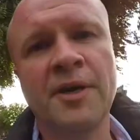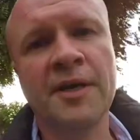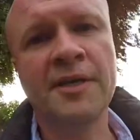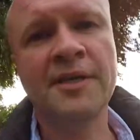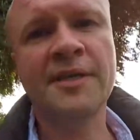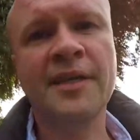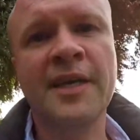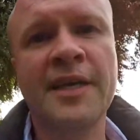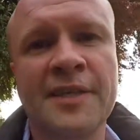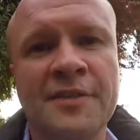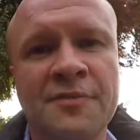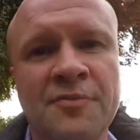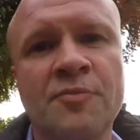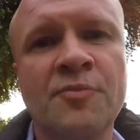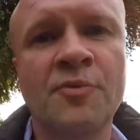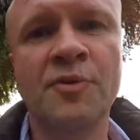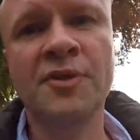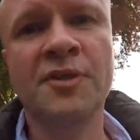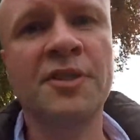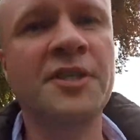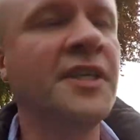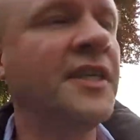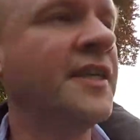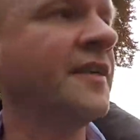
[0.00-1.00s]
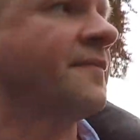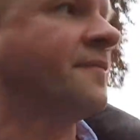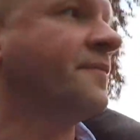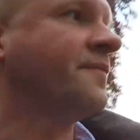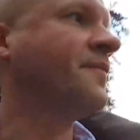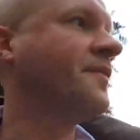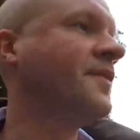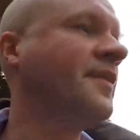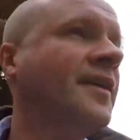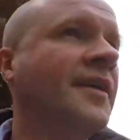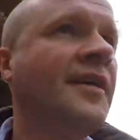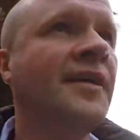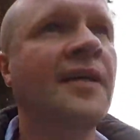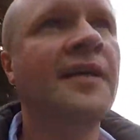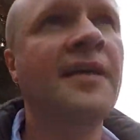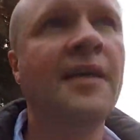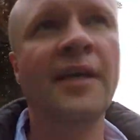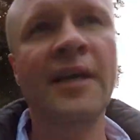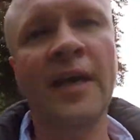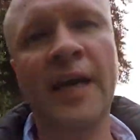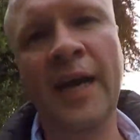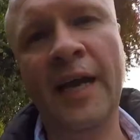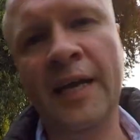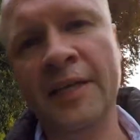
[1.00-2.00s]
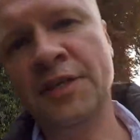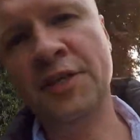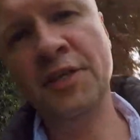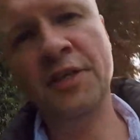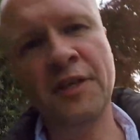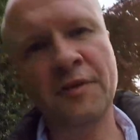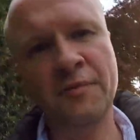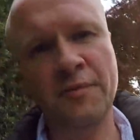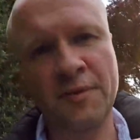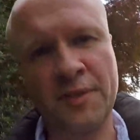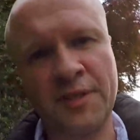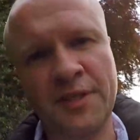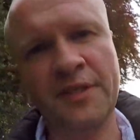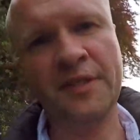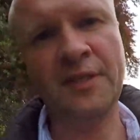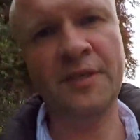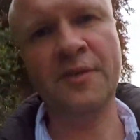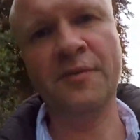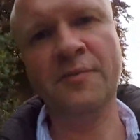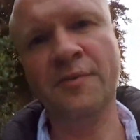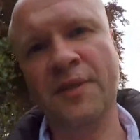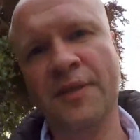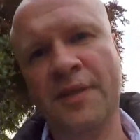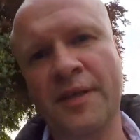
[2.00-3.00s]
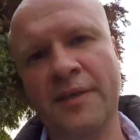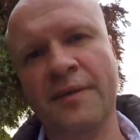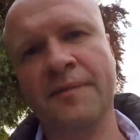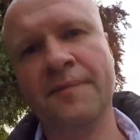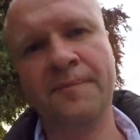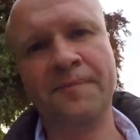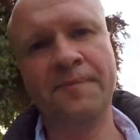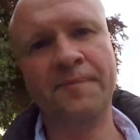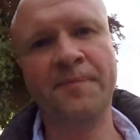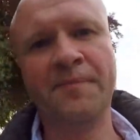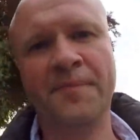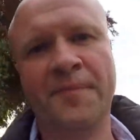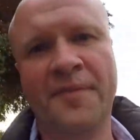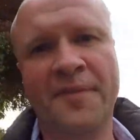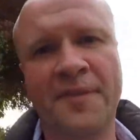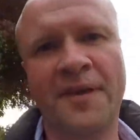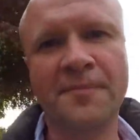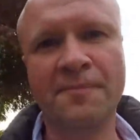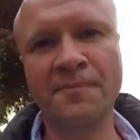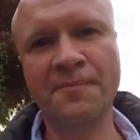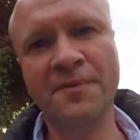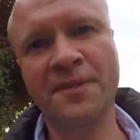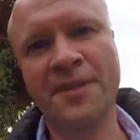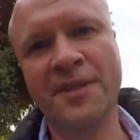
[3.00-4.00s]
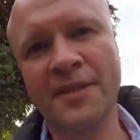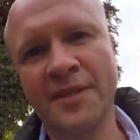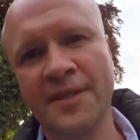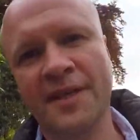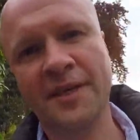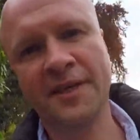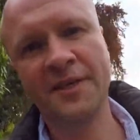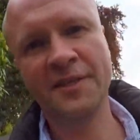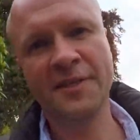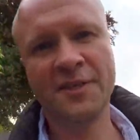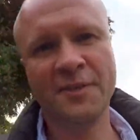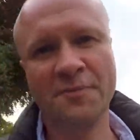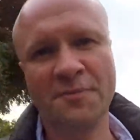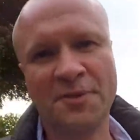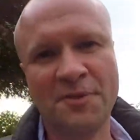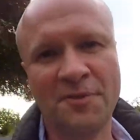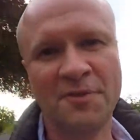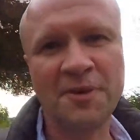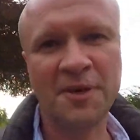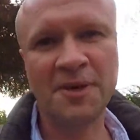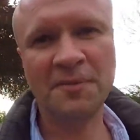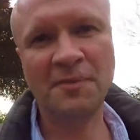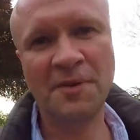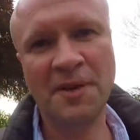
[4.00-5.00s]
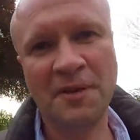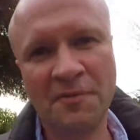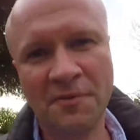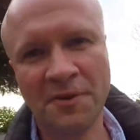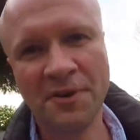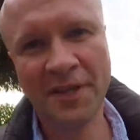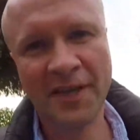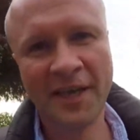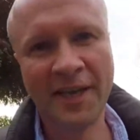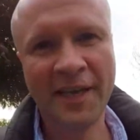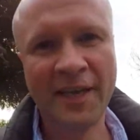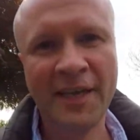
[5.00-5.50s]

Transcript: Thanks for watching, and you know what to do with the thumbs and the subscribe and everything.